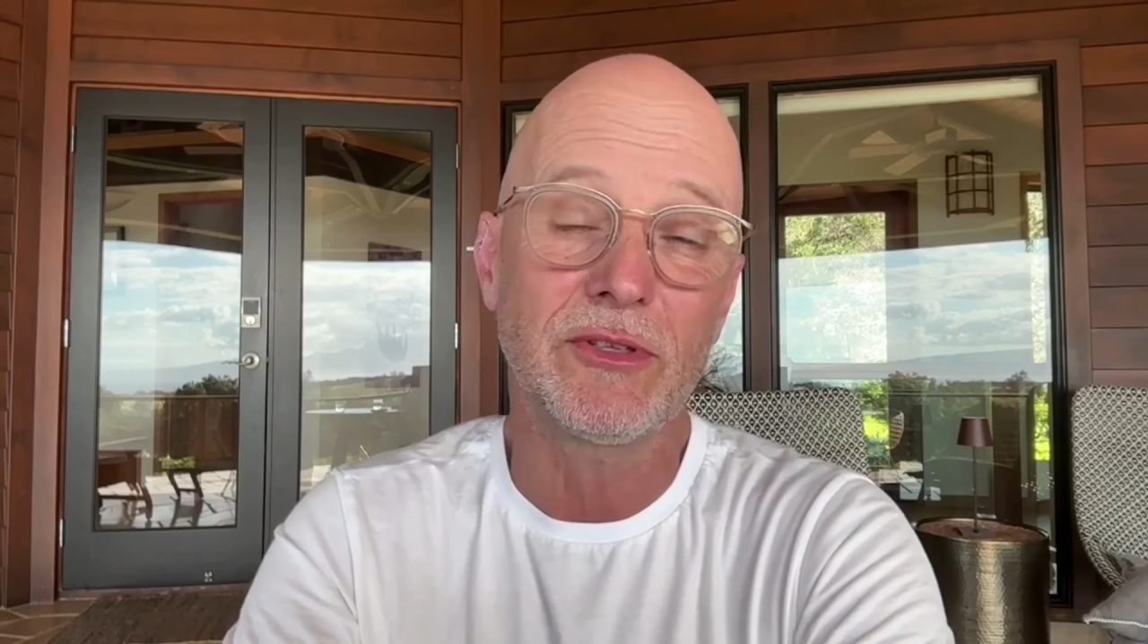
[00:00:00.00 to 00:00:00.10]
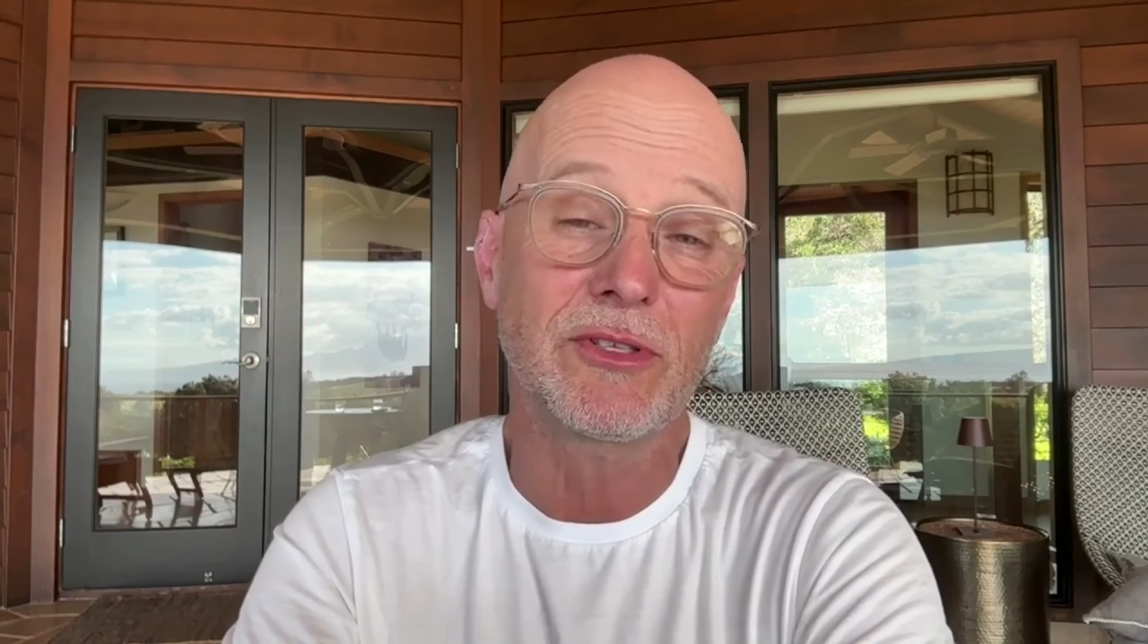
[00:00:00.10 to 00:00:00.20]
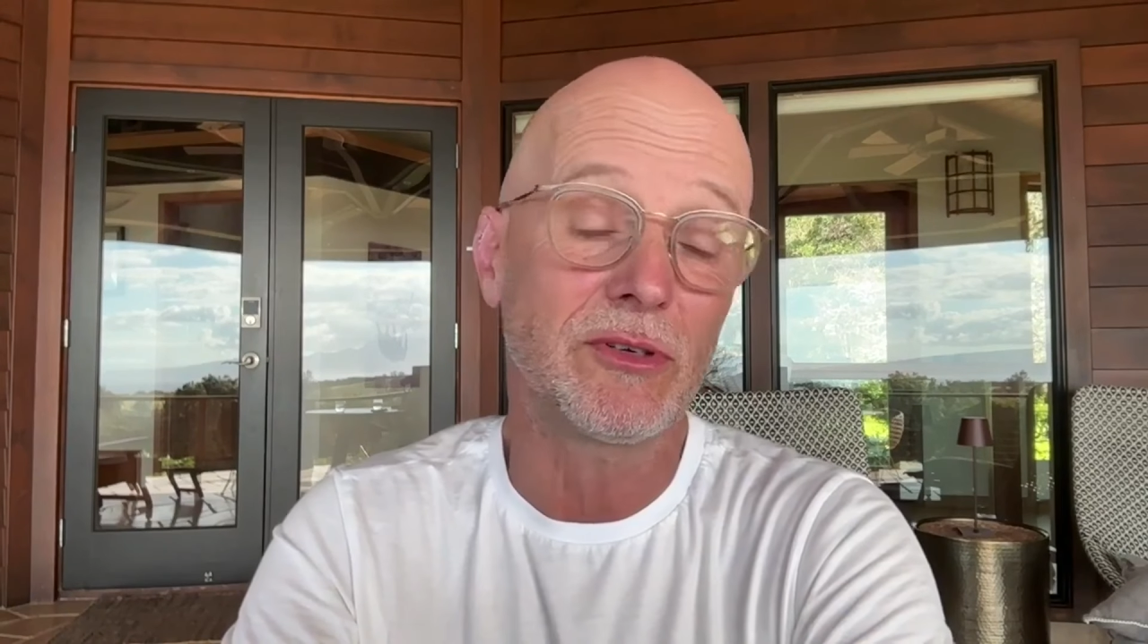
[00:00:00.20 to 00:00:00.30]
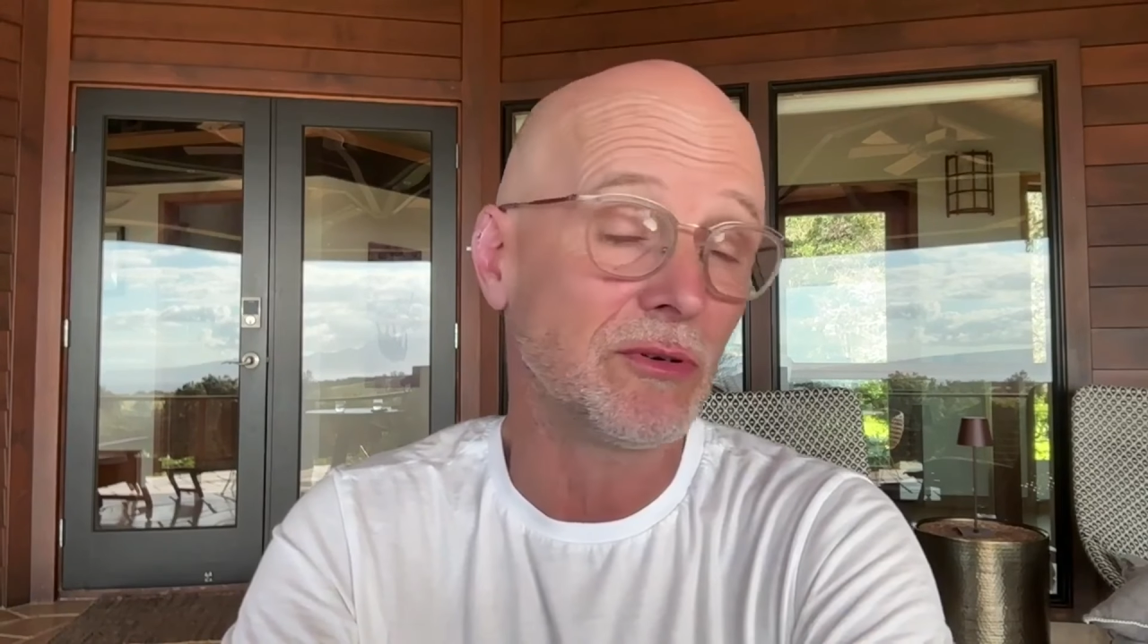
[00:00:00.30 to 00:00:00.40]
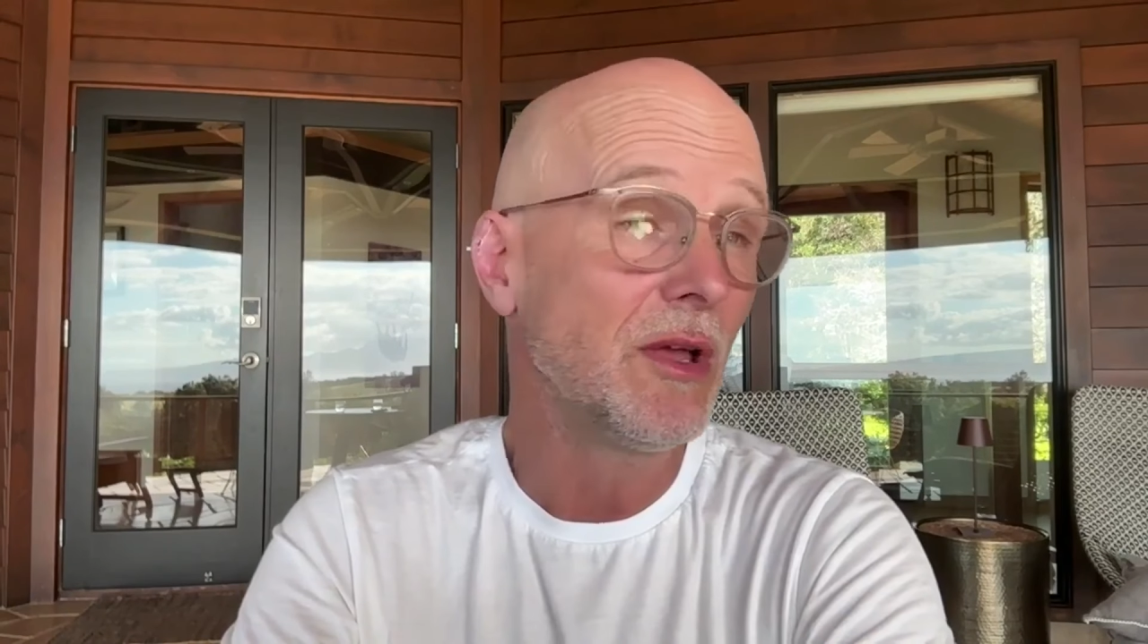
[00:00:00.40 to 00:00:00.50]

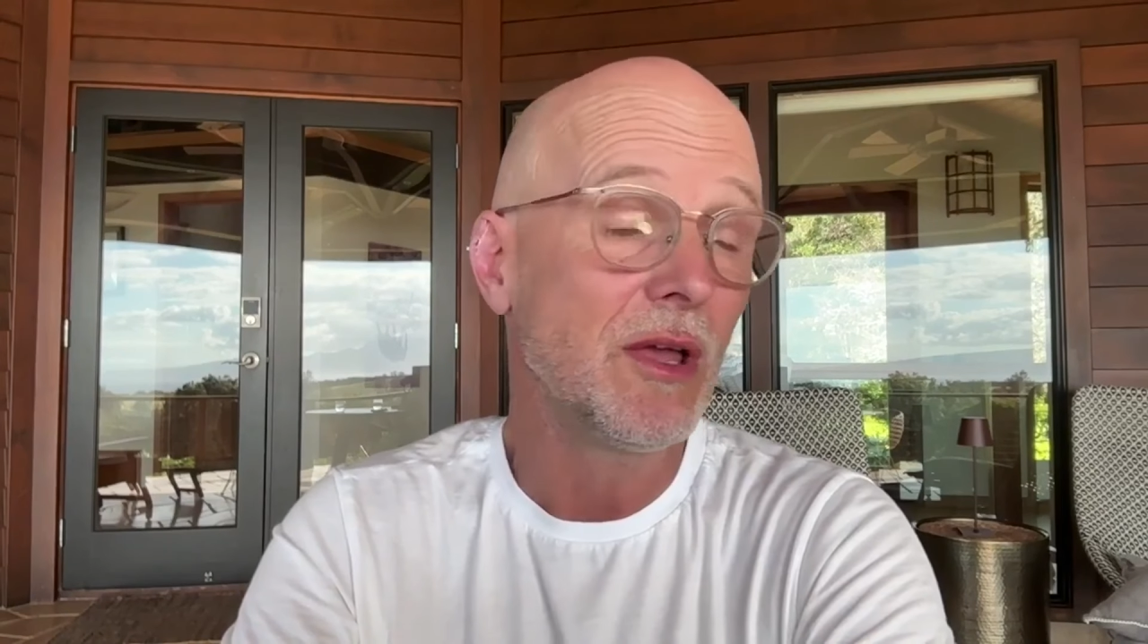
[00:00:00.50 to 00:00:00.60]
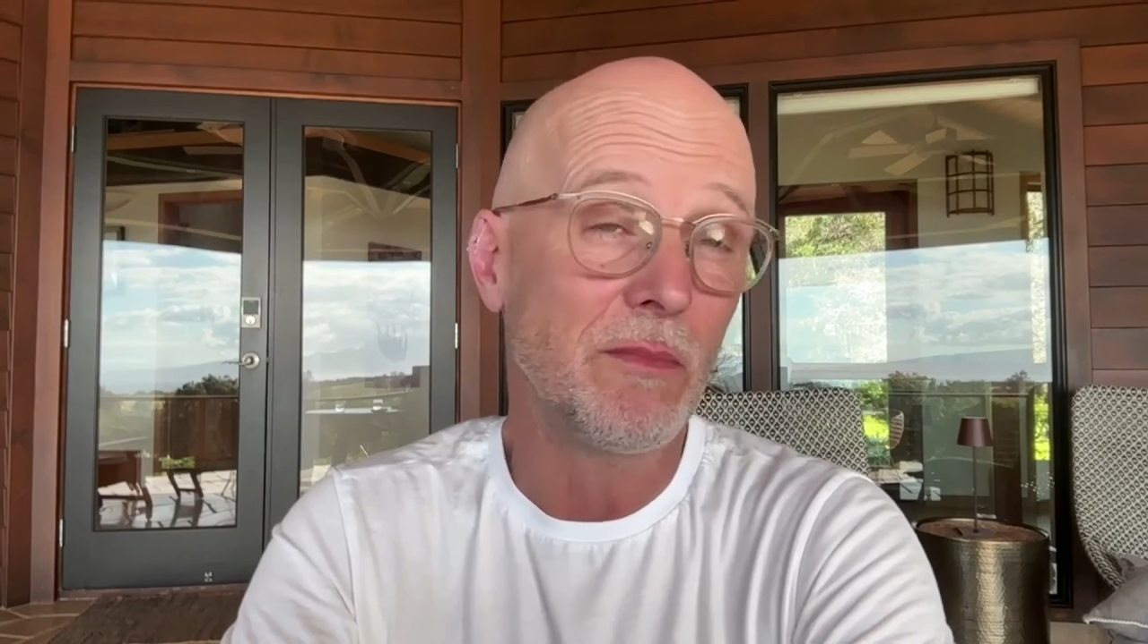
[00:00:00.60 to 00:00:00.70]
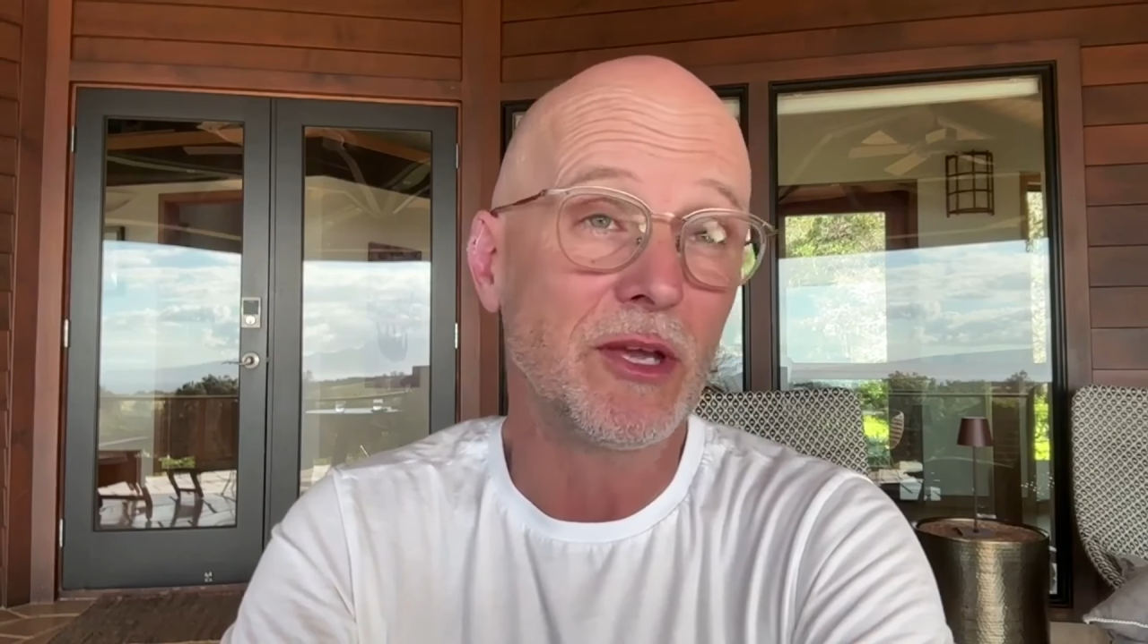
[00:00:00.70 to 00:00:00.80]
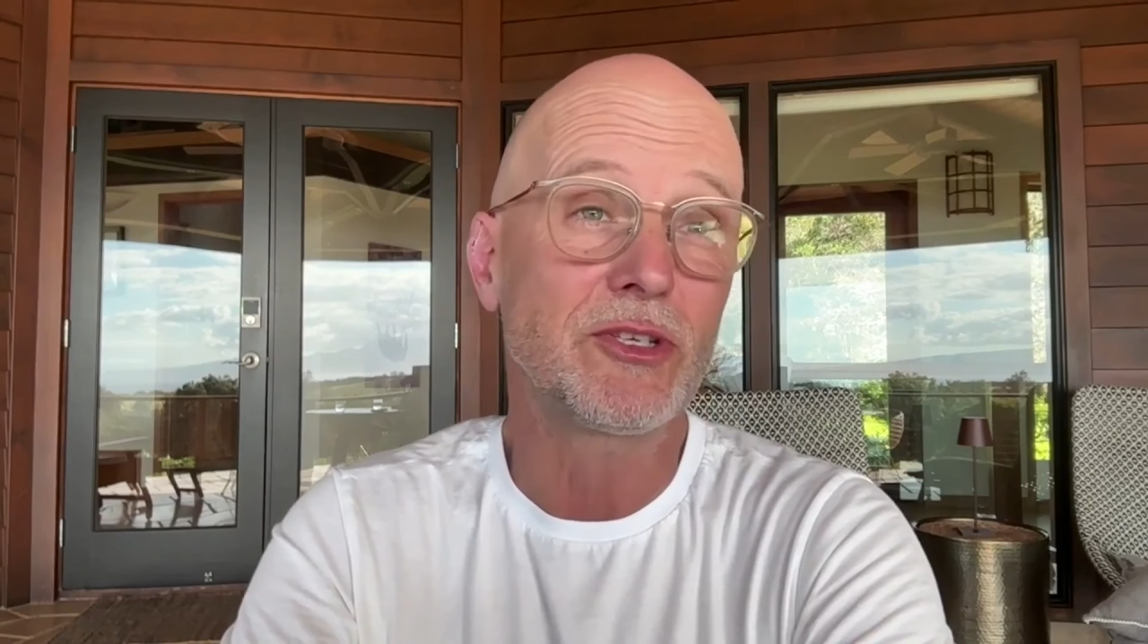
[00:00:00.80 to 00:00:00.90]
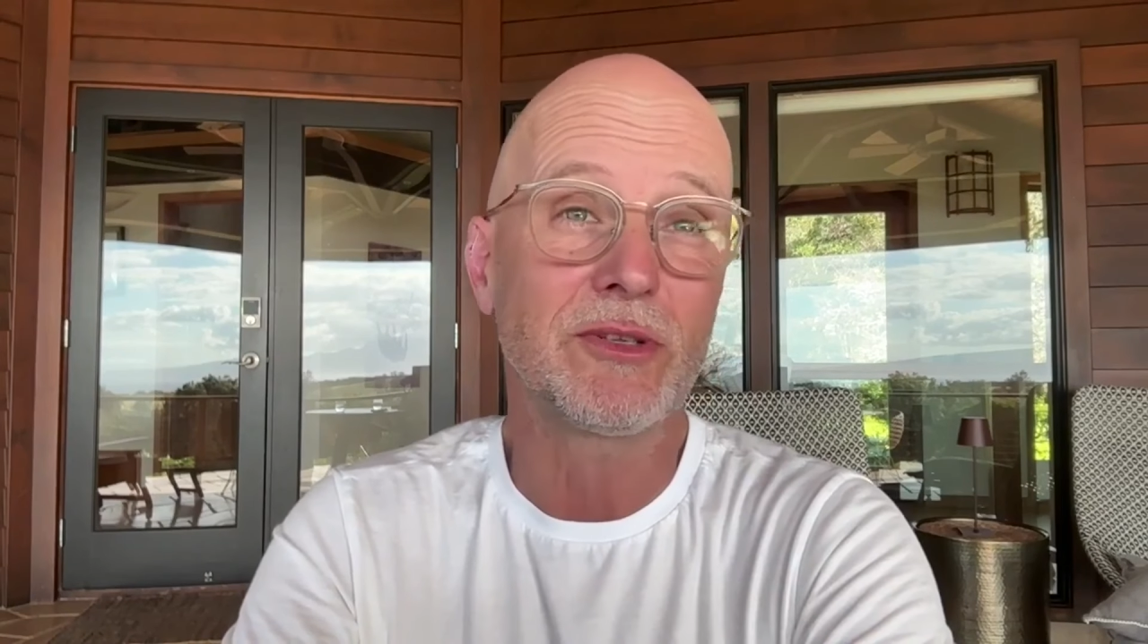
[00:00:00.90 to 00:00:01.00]
so
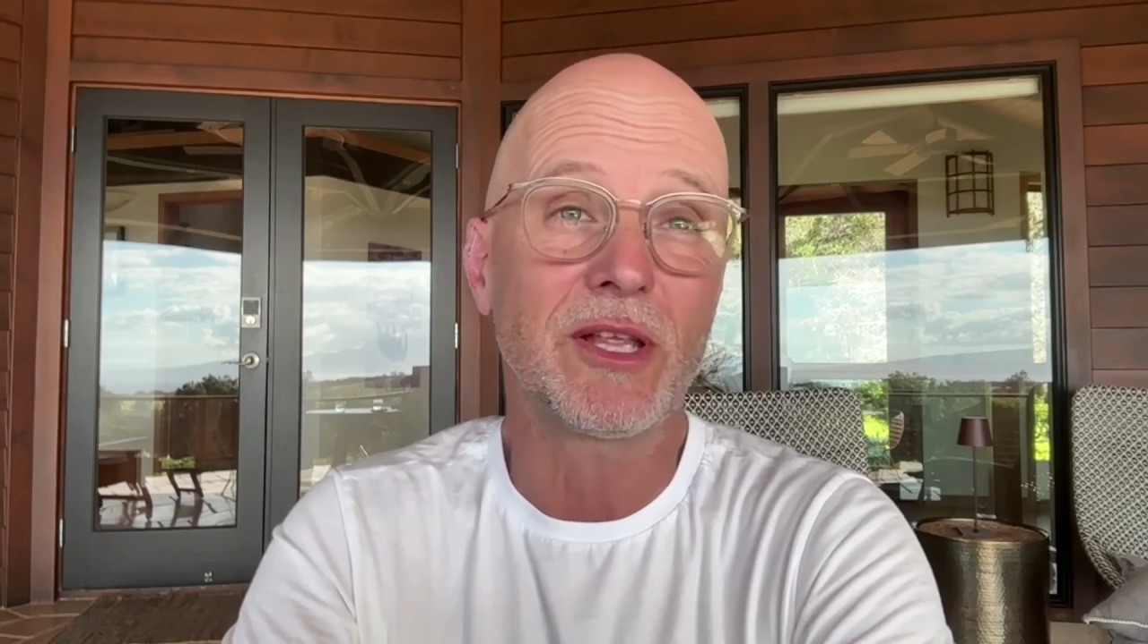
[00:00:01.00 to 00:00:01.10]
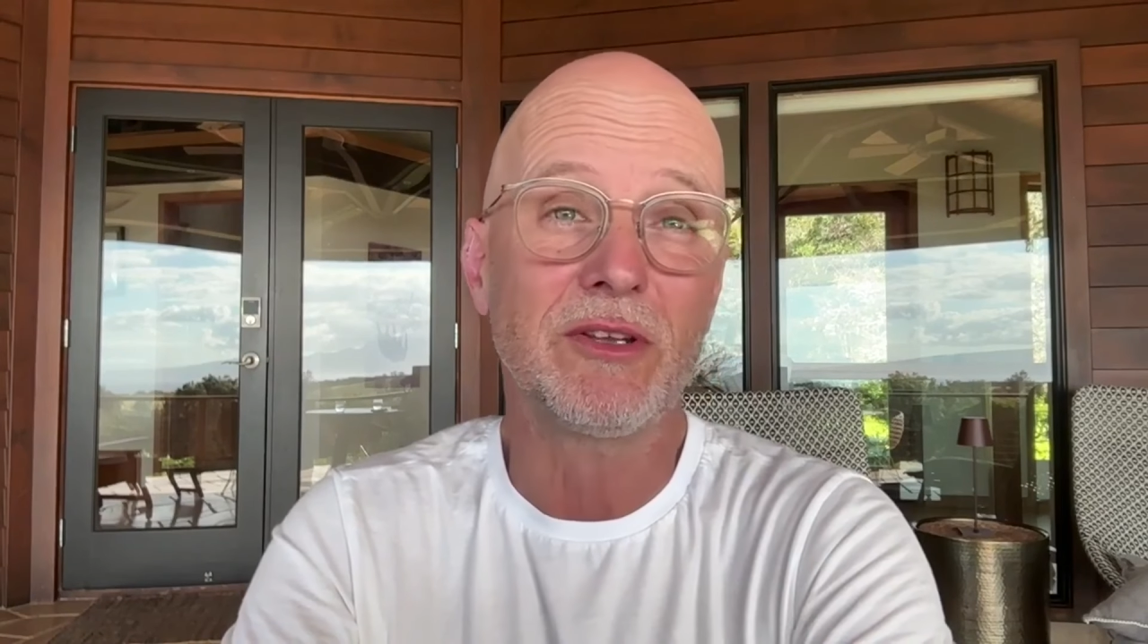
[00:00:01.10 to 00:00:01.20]
make sure that